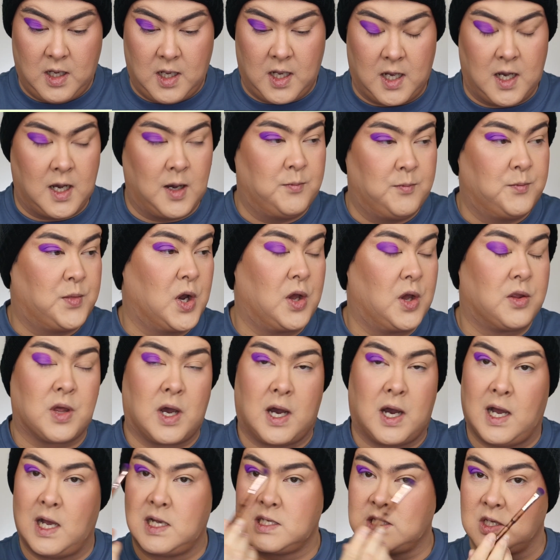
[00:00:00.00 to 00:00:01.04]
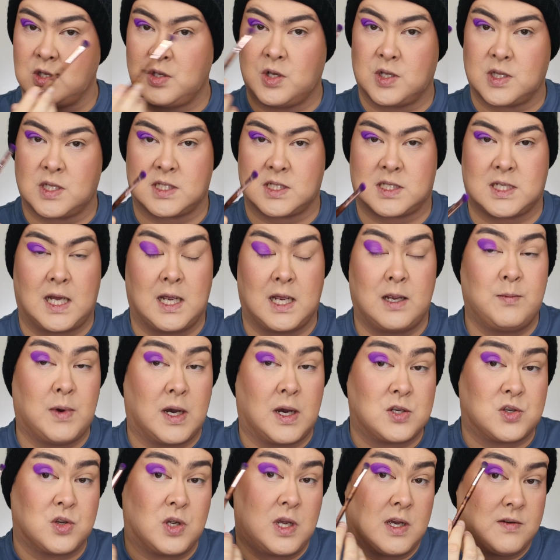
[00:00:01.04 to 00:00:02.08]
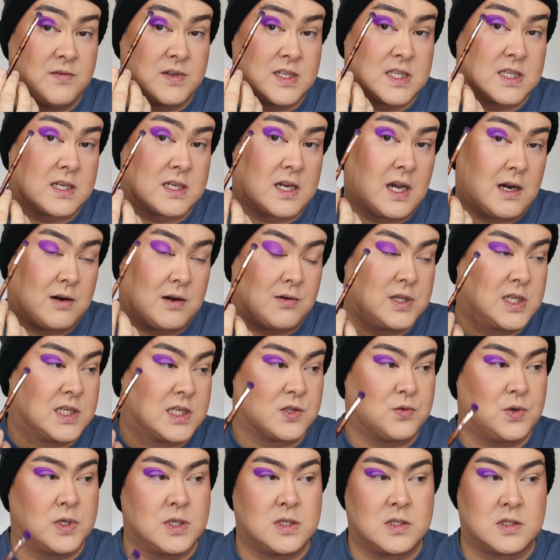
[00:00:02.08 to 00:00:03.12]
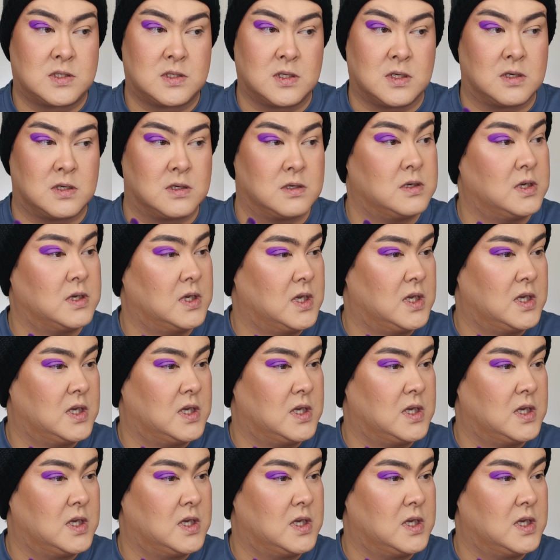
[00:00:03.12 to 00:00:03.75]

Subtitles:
Both eyes are not the same. I do have a scar on this one, so